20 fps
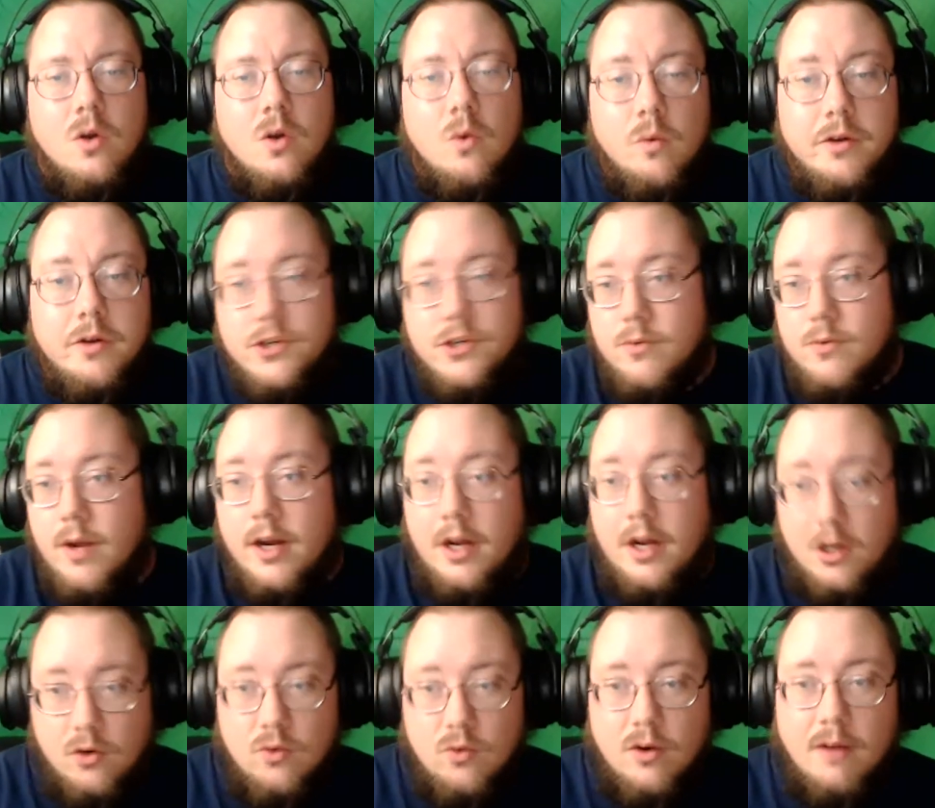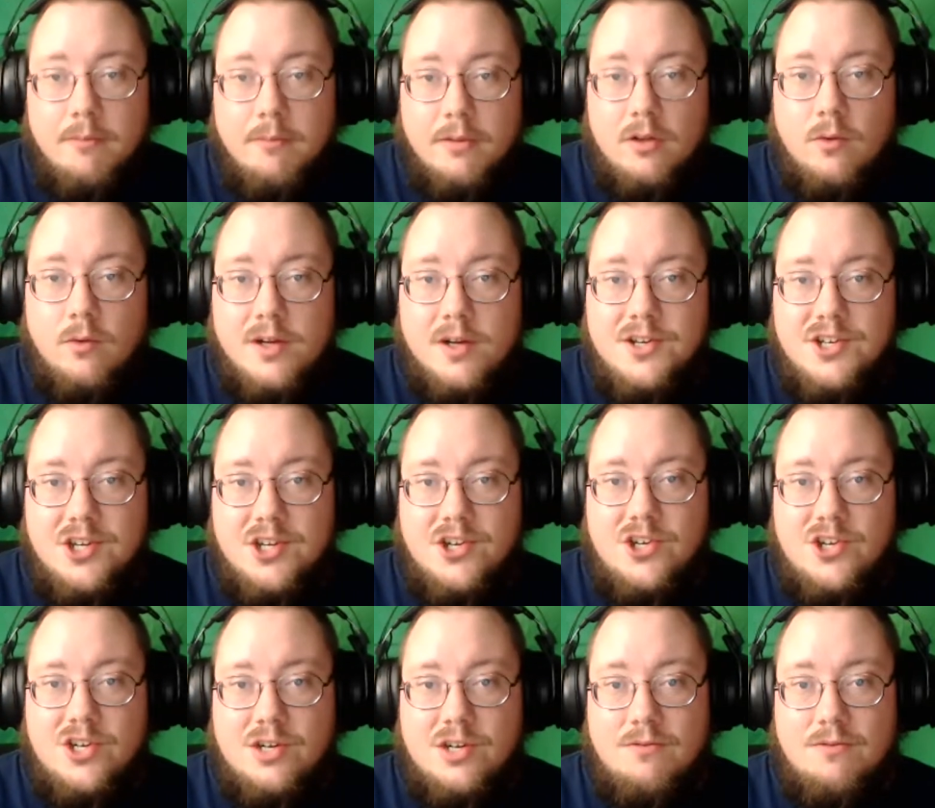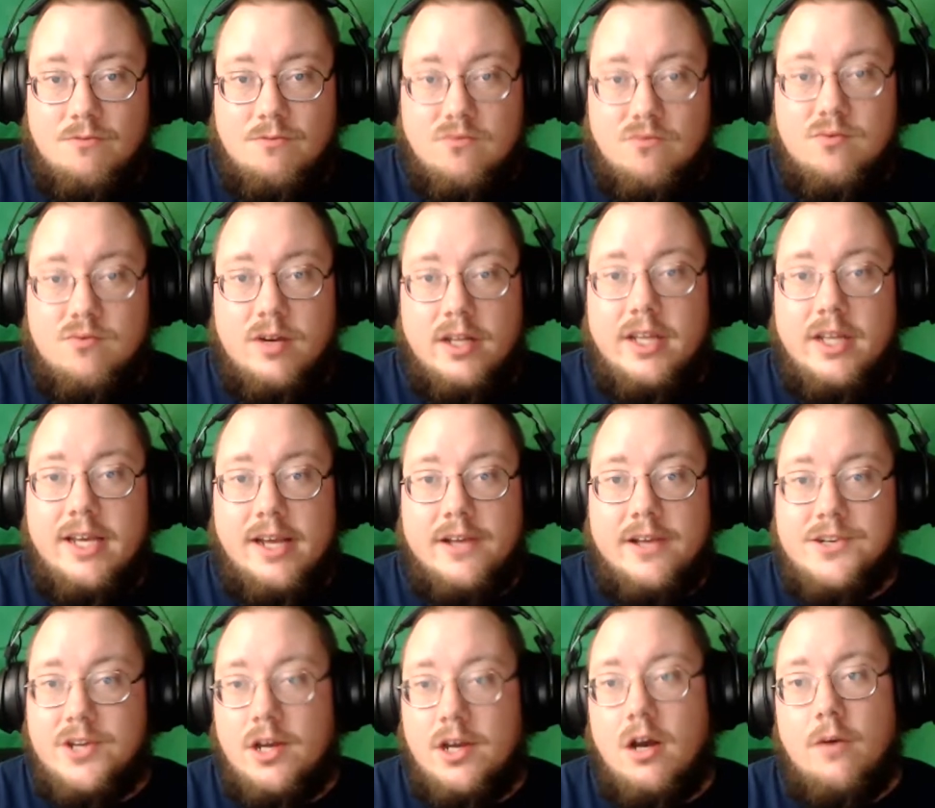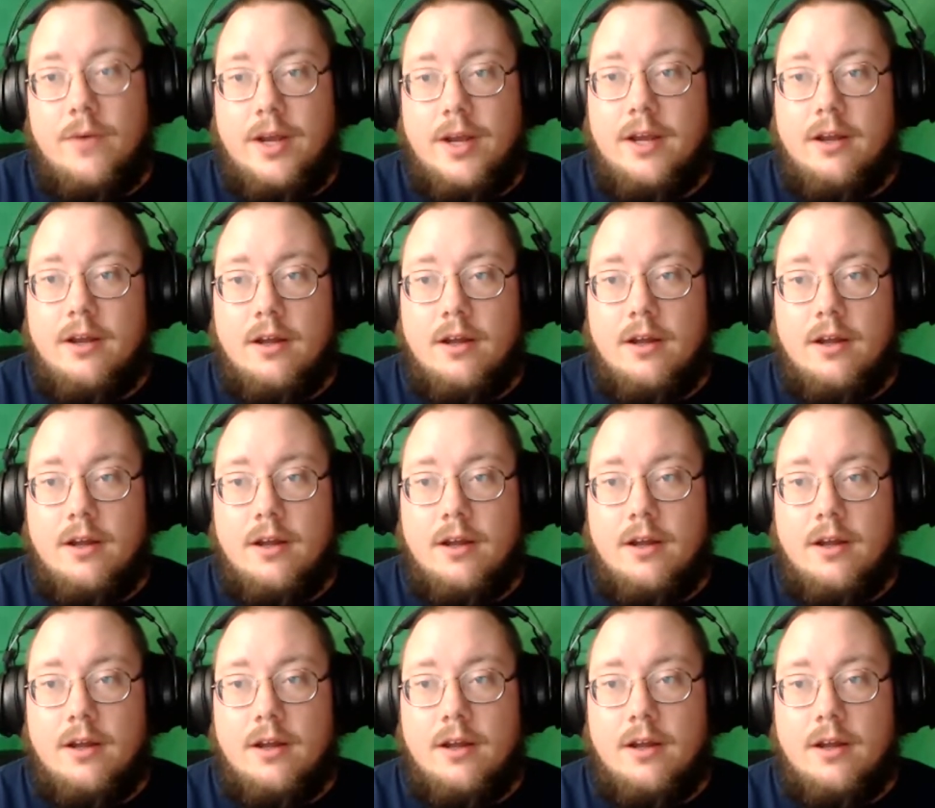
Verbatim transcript: which is ready to crumble once this really gets going?